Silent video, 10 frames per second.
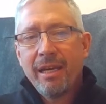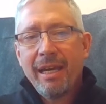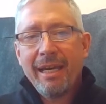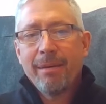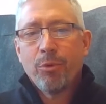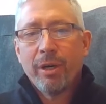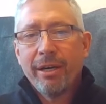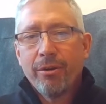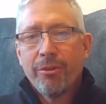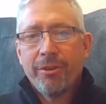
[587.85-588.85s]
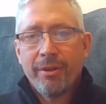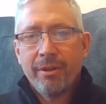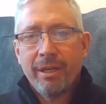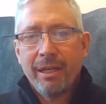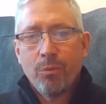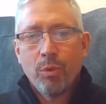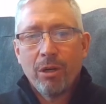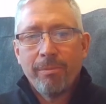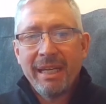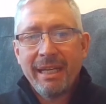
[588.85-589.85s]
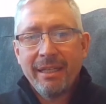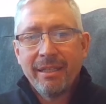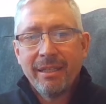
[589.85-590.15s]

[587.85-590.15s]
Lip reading: animal health and well-being.